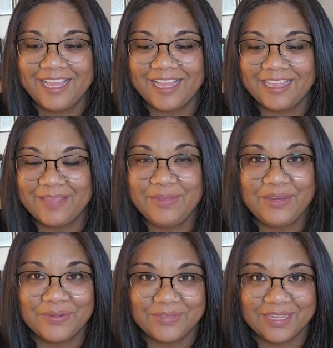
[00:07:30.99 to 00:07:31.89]
uh, let me
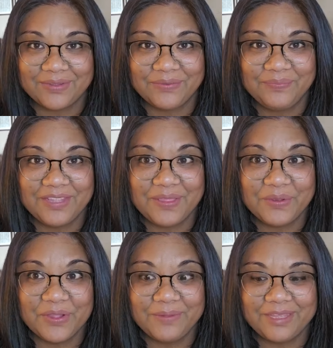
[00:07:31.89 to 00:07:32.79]
know down in
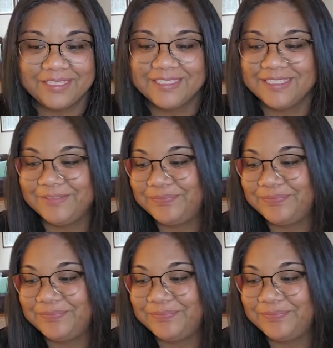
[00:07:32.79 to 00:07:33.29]
the comments.